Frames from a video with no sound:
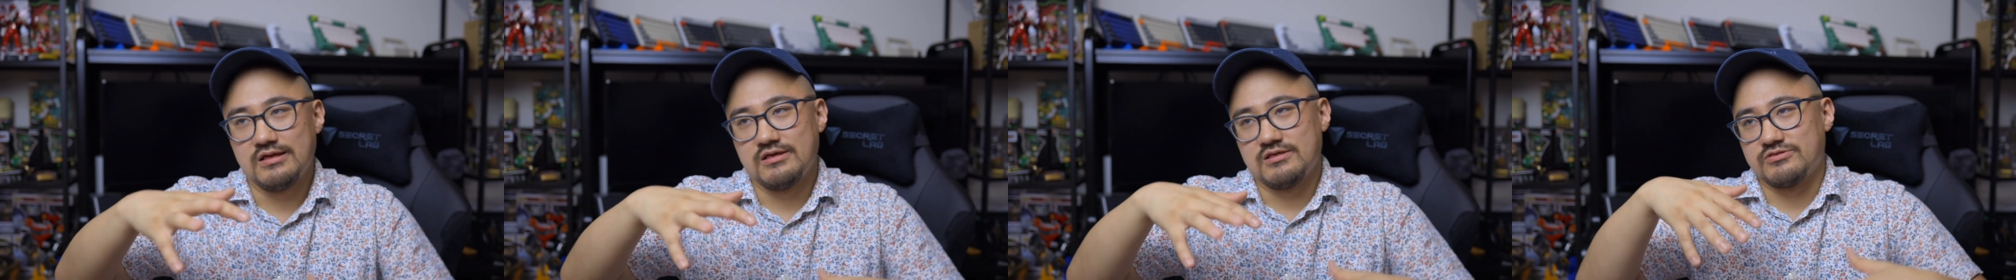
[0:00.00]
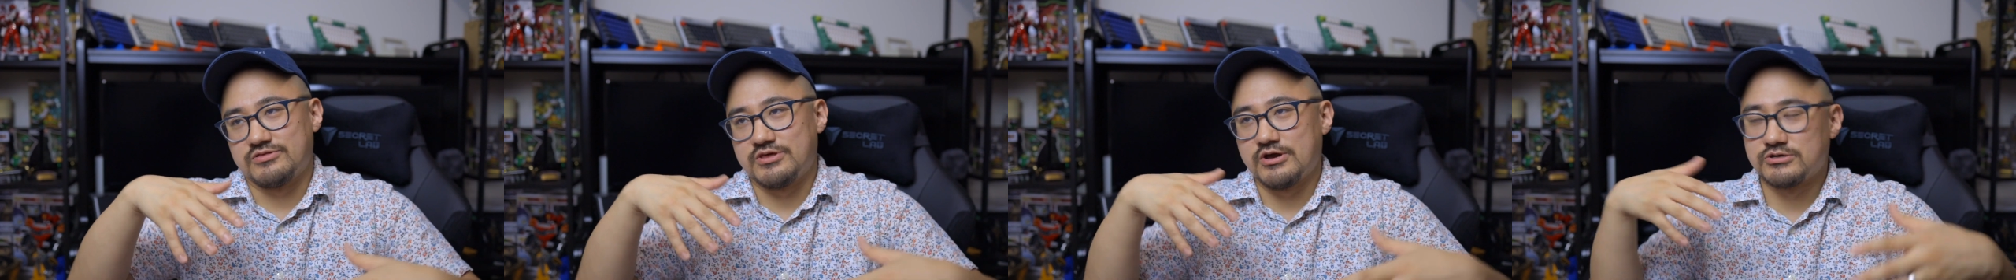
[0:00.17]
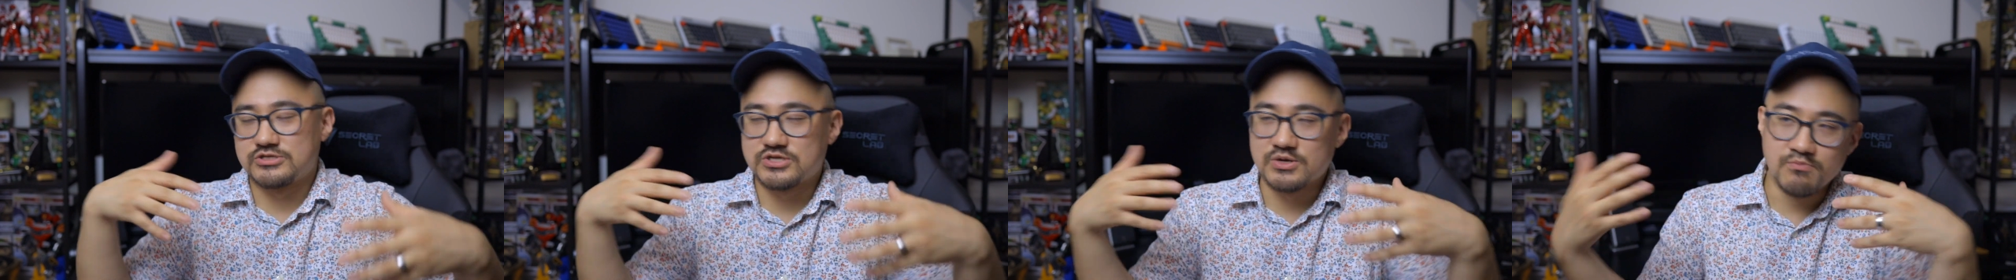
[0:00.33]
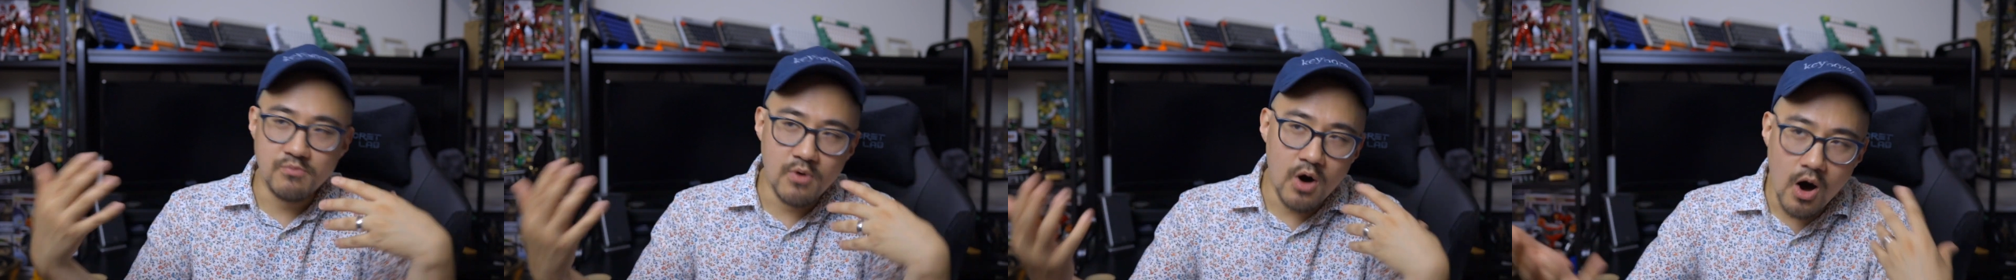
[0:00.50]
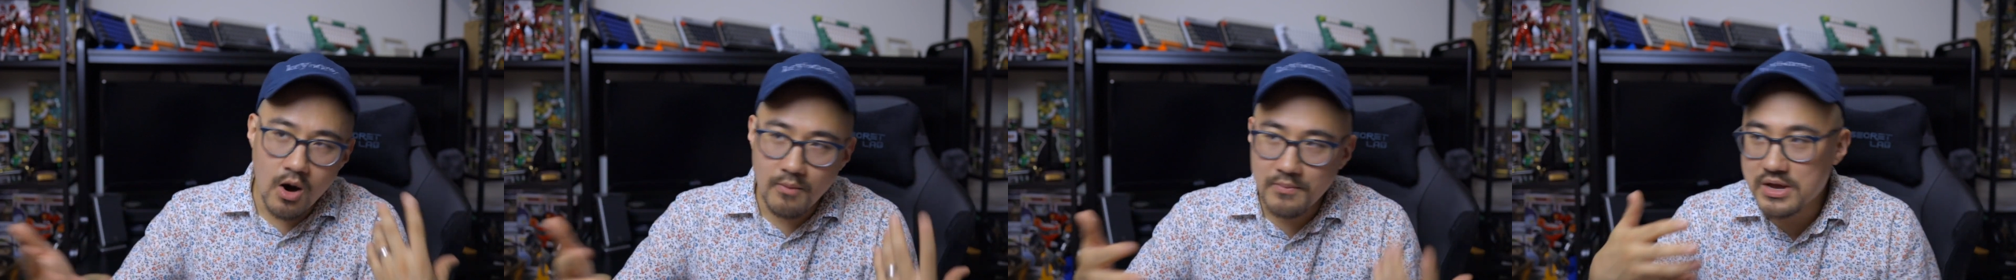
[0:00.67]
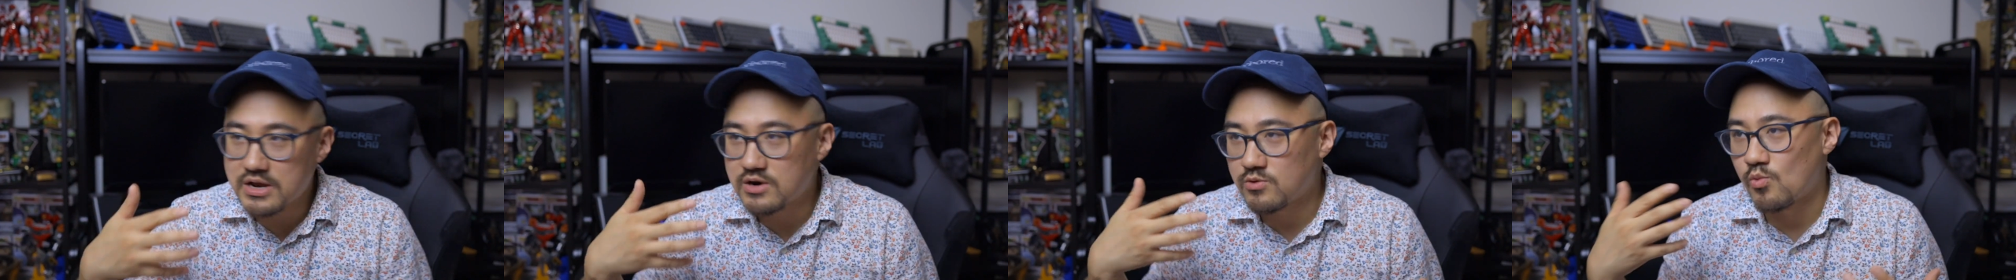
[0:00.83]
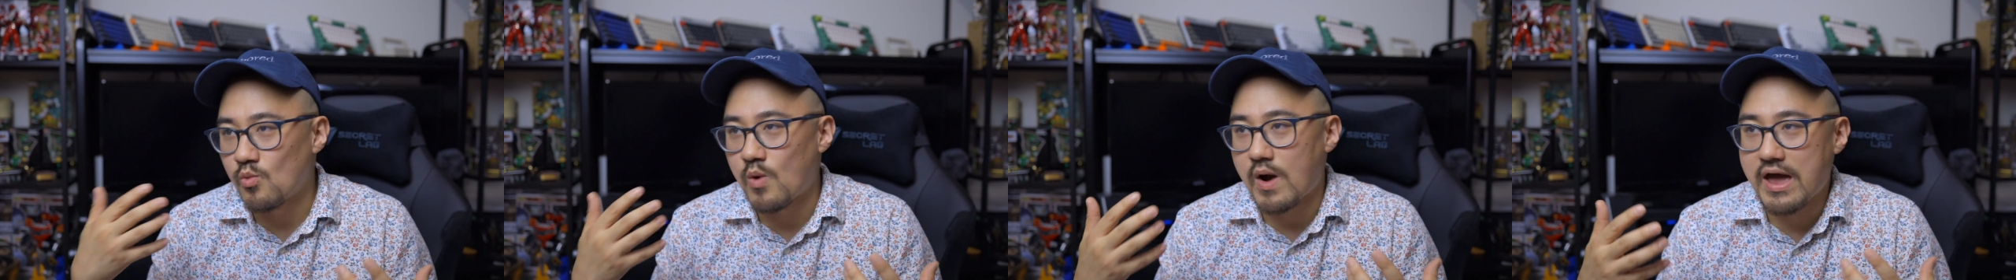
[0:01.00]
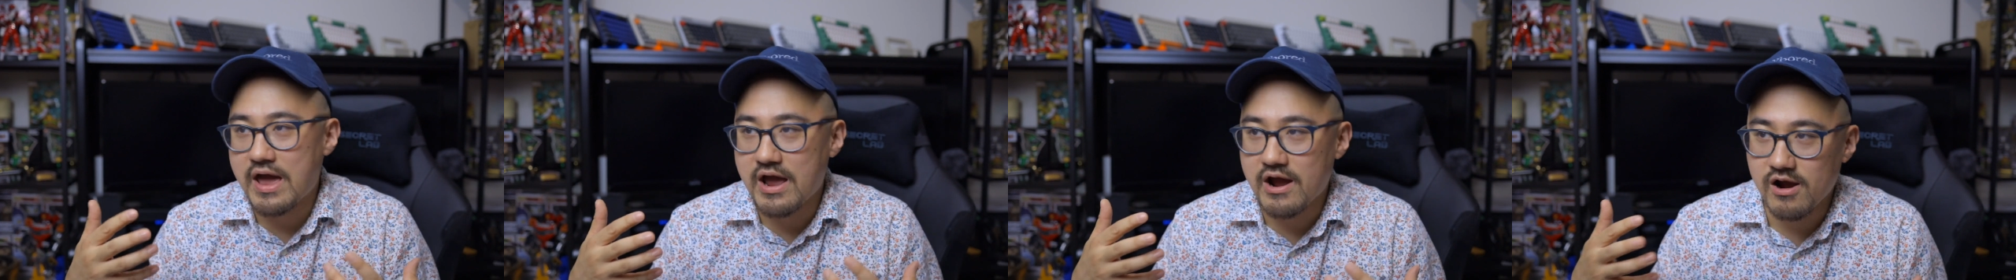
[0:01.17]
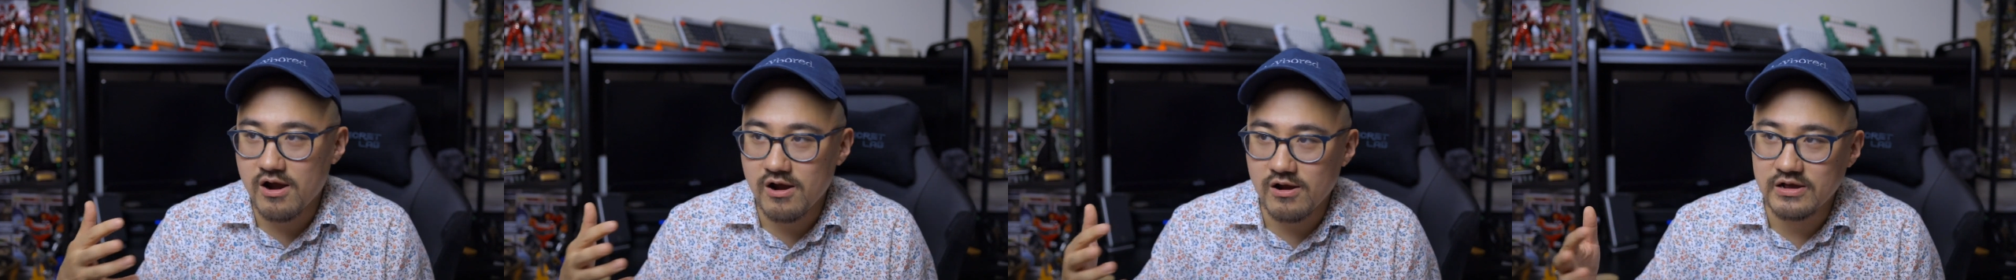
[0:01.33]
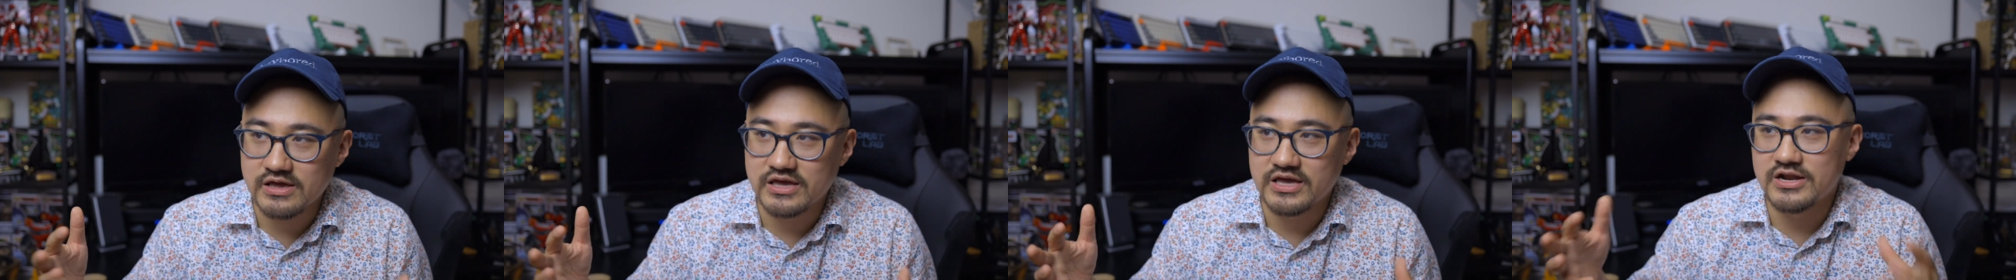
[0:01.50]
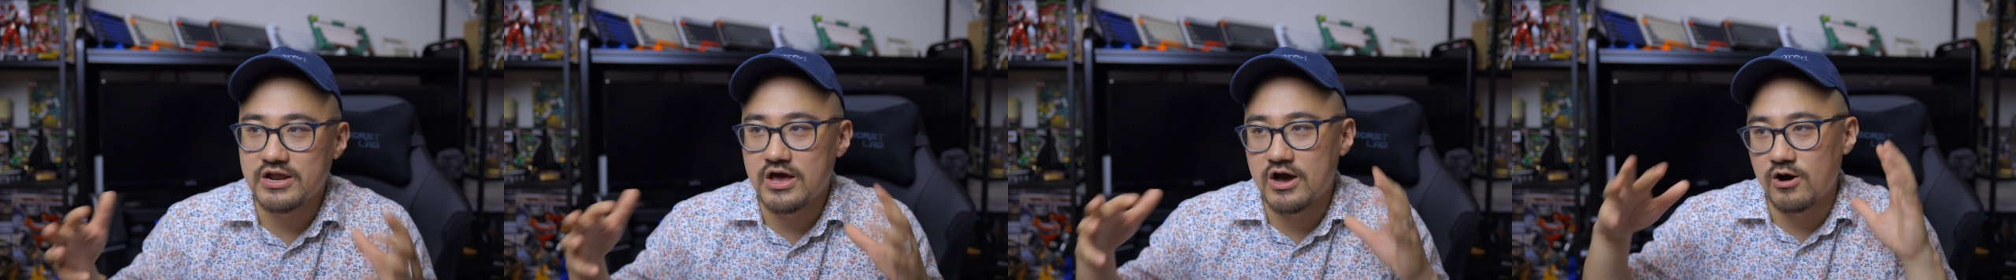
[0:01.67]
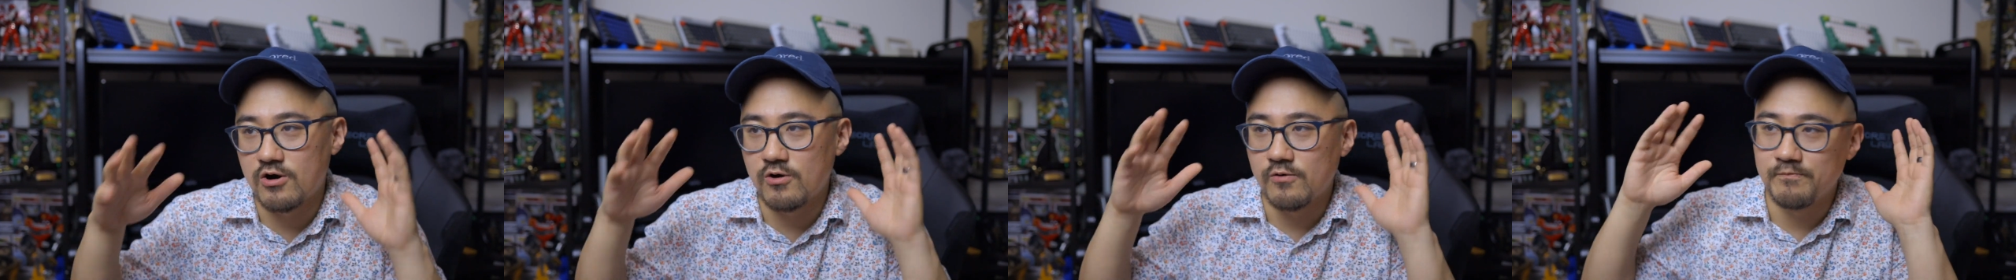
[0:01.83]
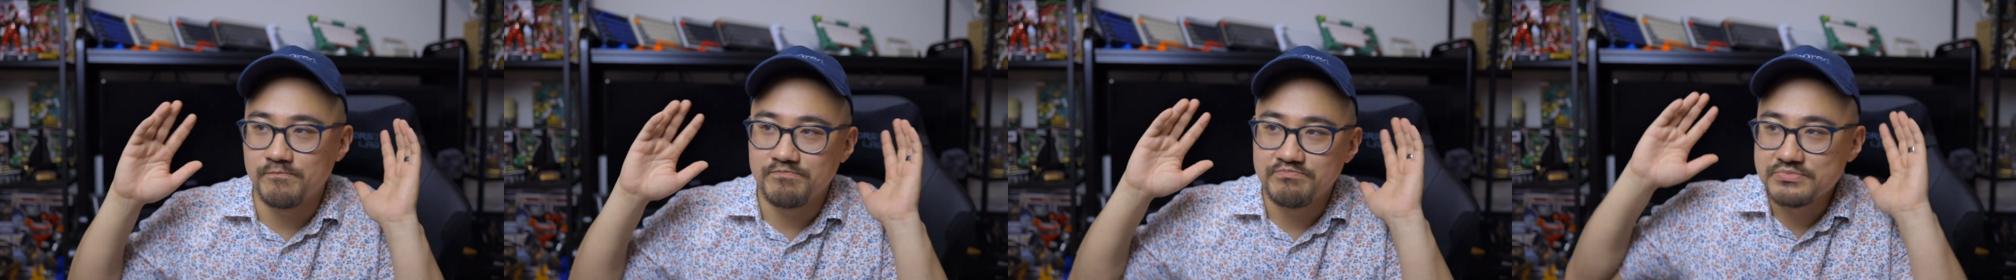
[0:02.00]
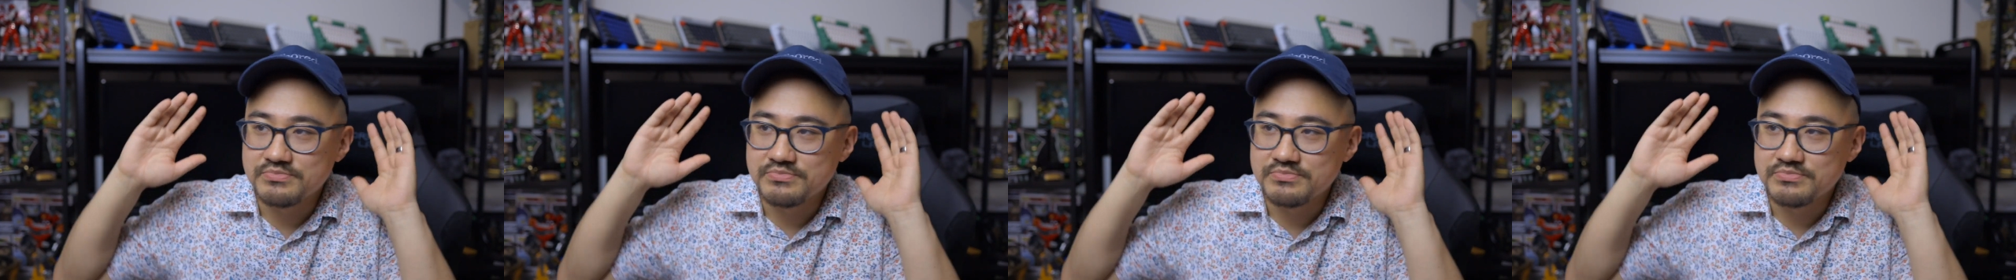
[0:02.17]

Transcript: there's a moment where, you know,